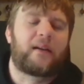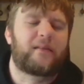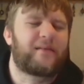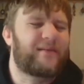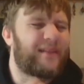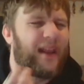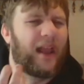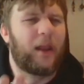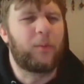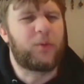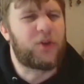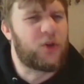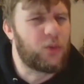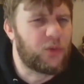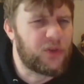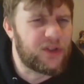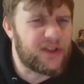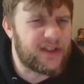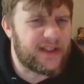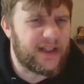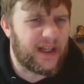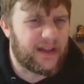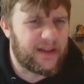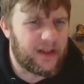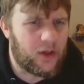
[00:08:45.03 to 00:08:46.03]
helps you
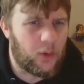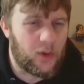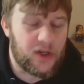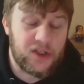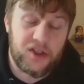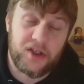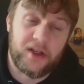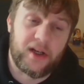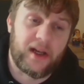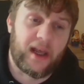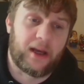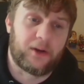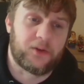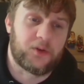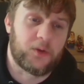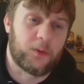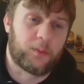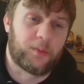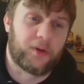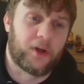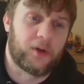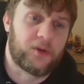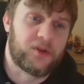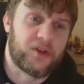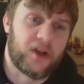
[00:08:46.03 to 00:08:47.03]
understand the question and how to
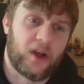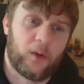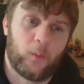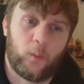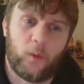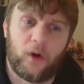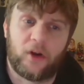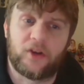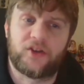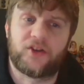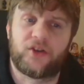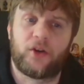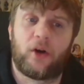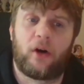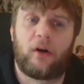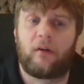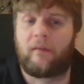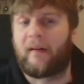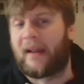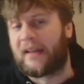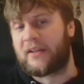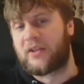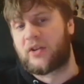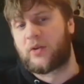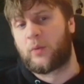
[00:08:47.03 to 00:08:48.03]
approach it and what sort of
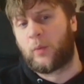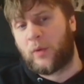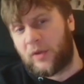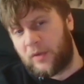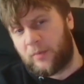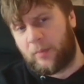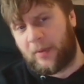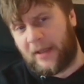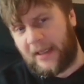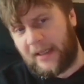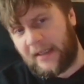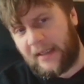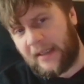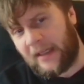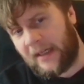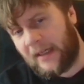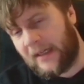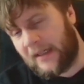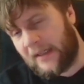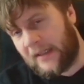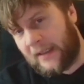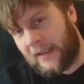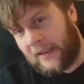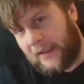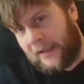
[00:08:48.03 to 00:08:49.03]
answer would be
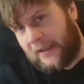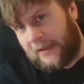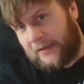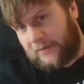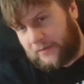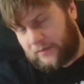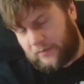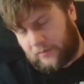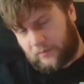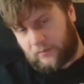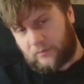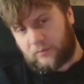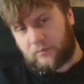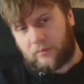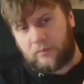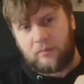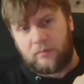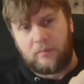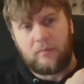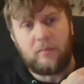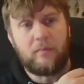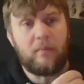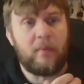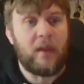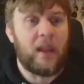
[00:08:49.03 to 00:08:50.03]

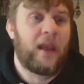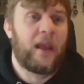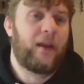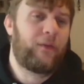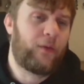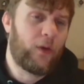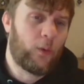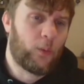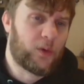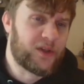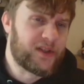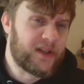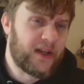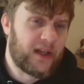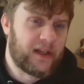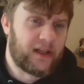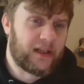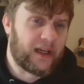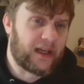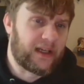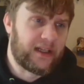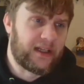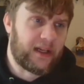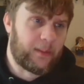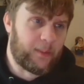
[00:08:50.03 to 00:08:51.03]
if it wasn't an
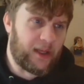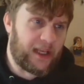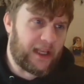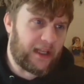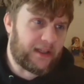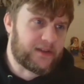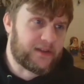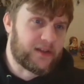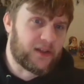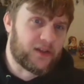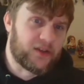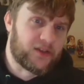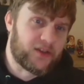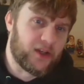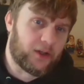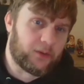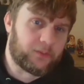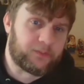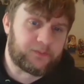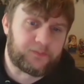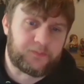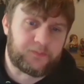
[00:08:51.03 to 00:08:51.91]
academic answer. So, a